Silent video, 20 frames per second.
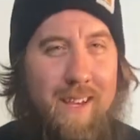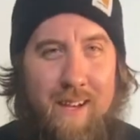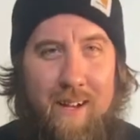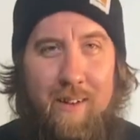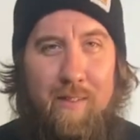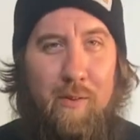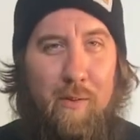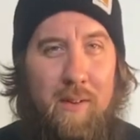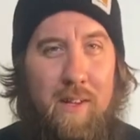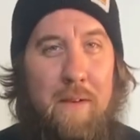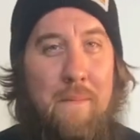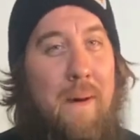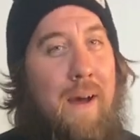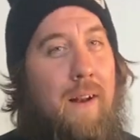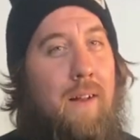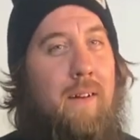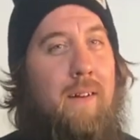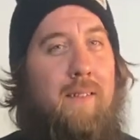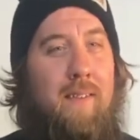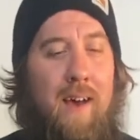it's only a
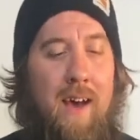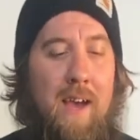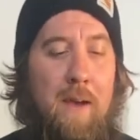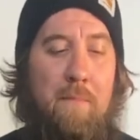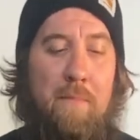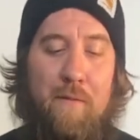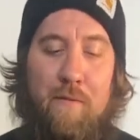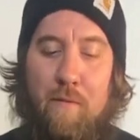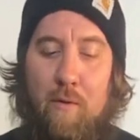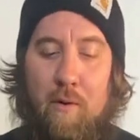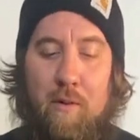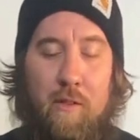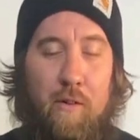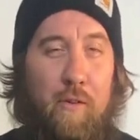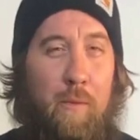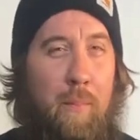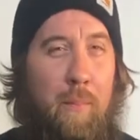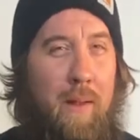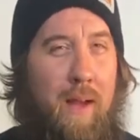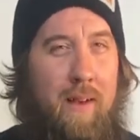matter of time before those
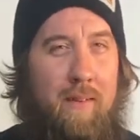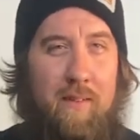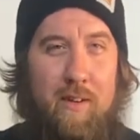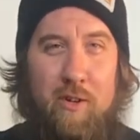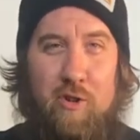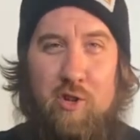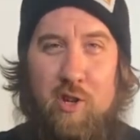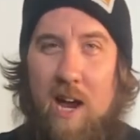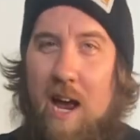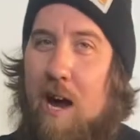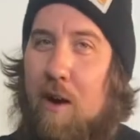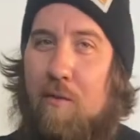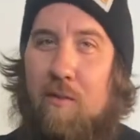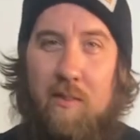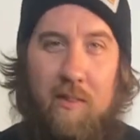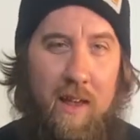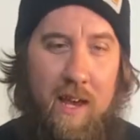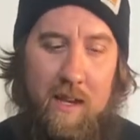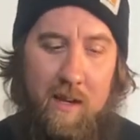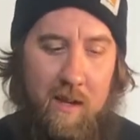plastic shafts
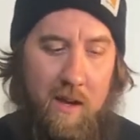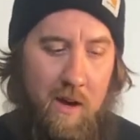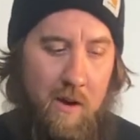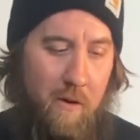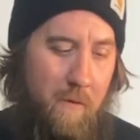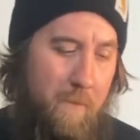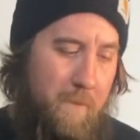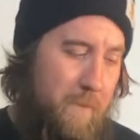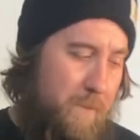let go.